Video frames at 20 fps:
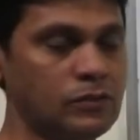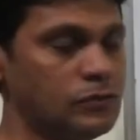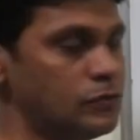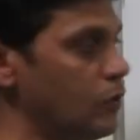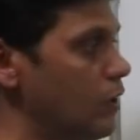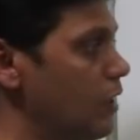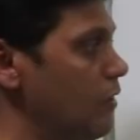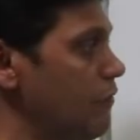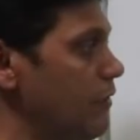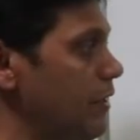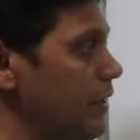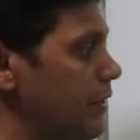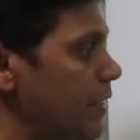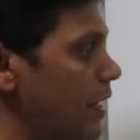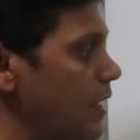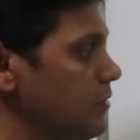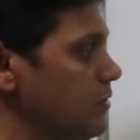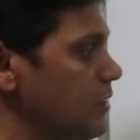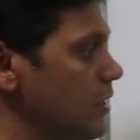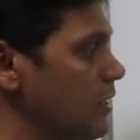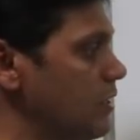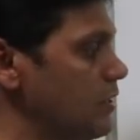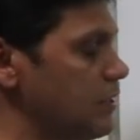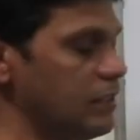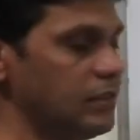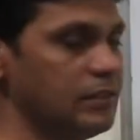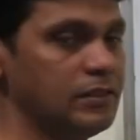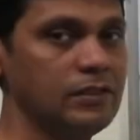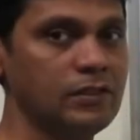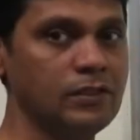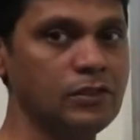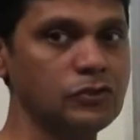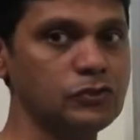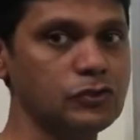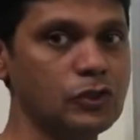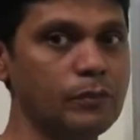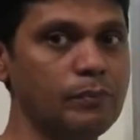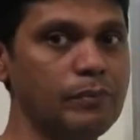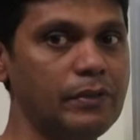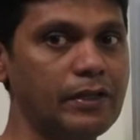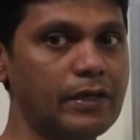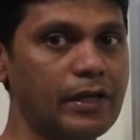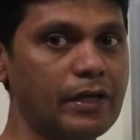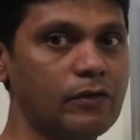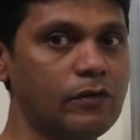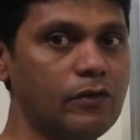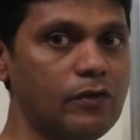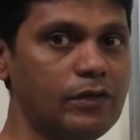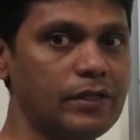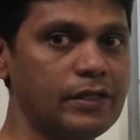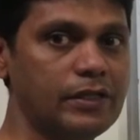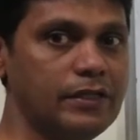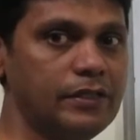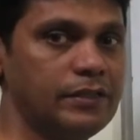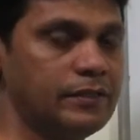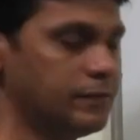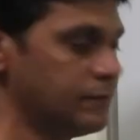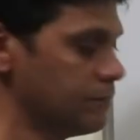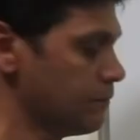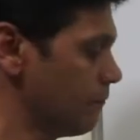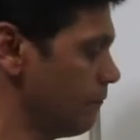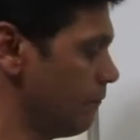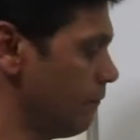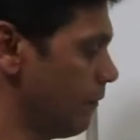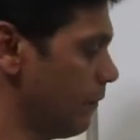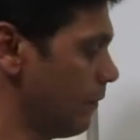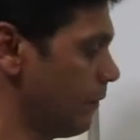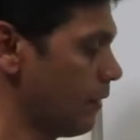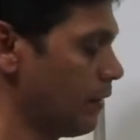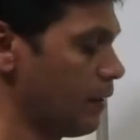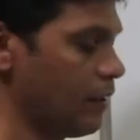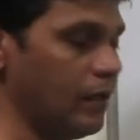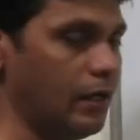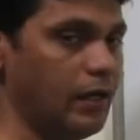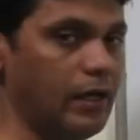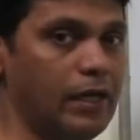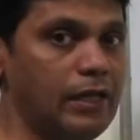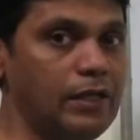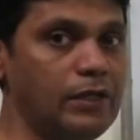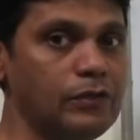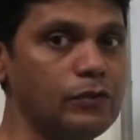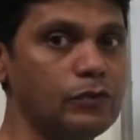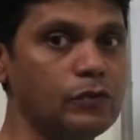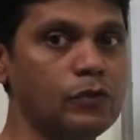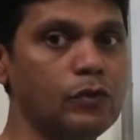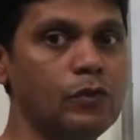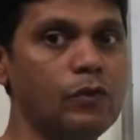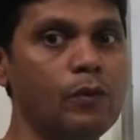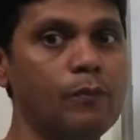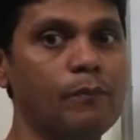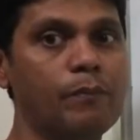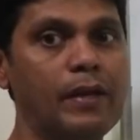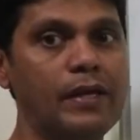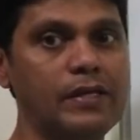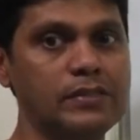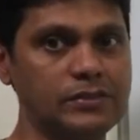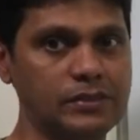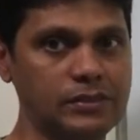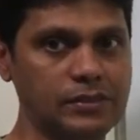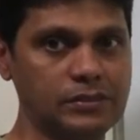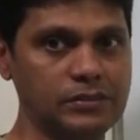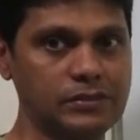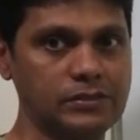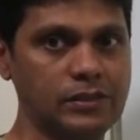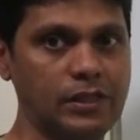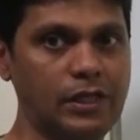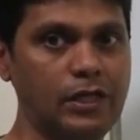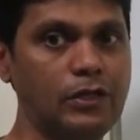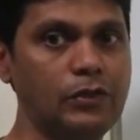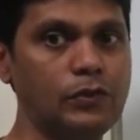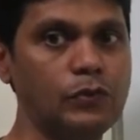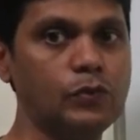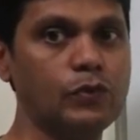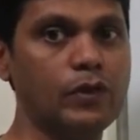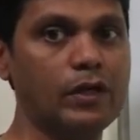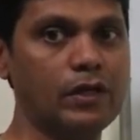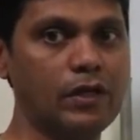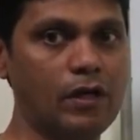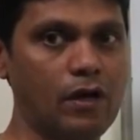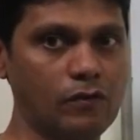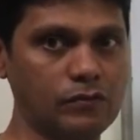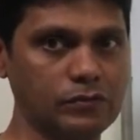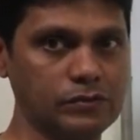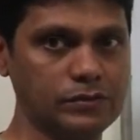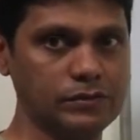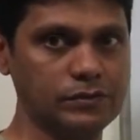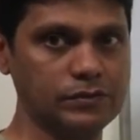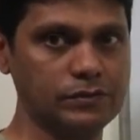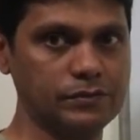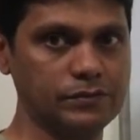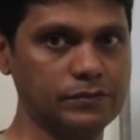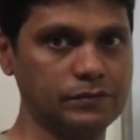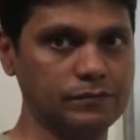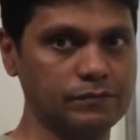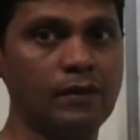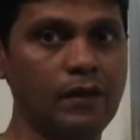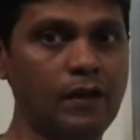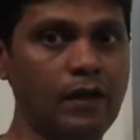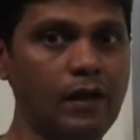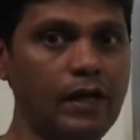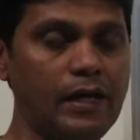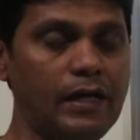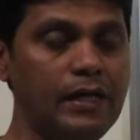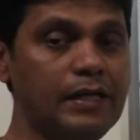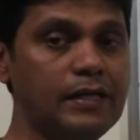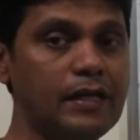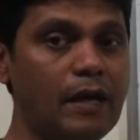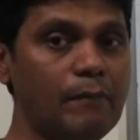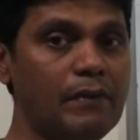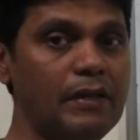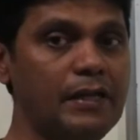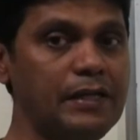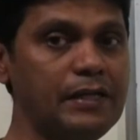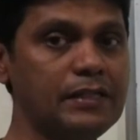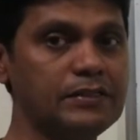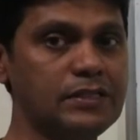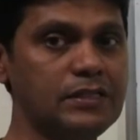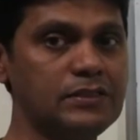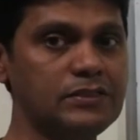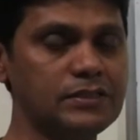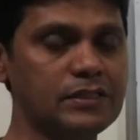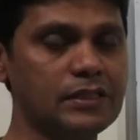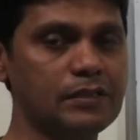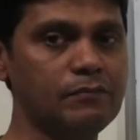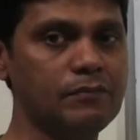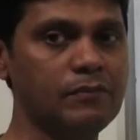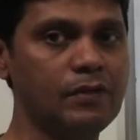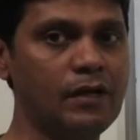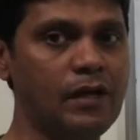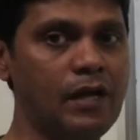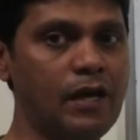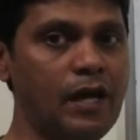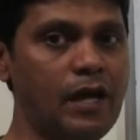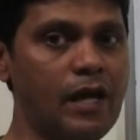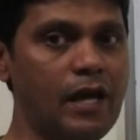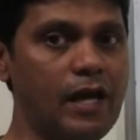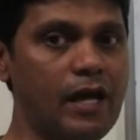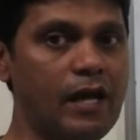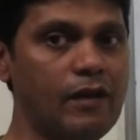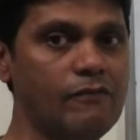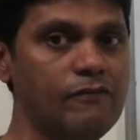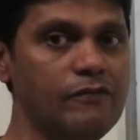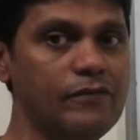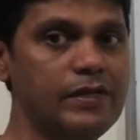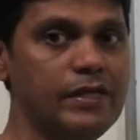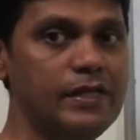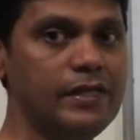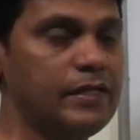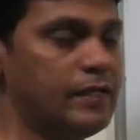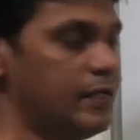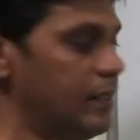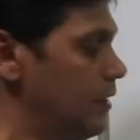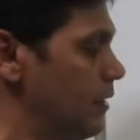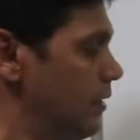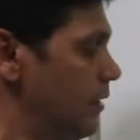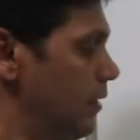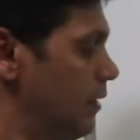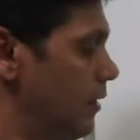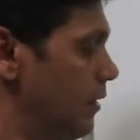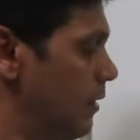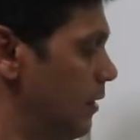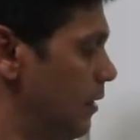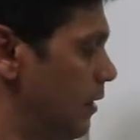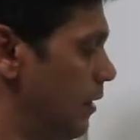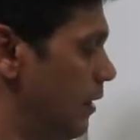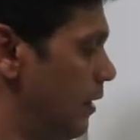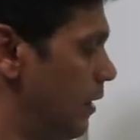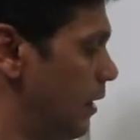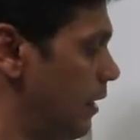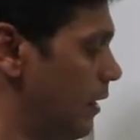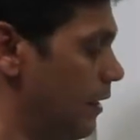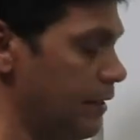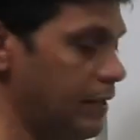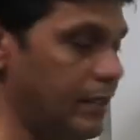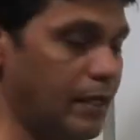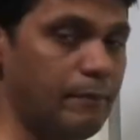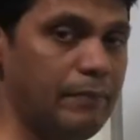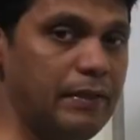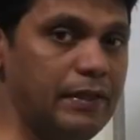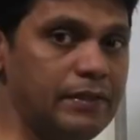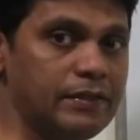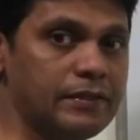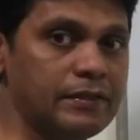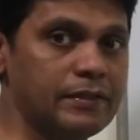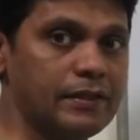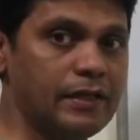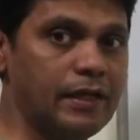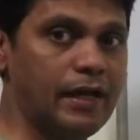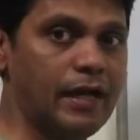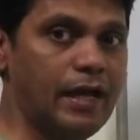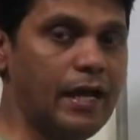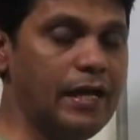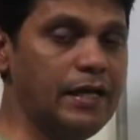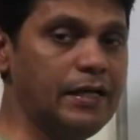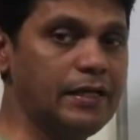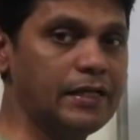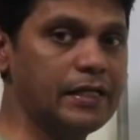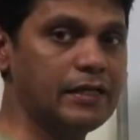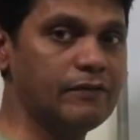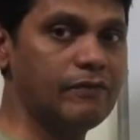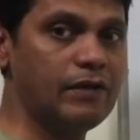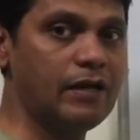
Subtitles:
So every transaction should be recorded in two places, in two accounts. In double entry system, every debit entry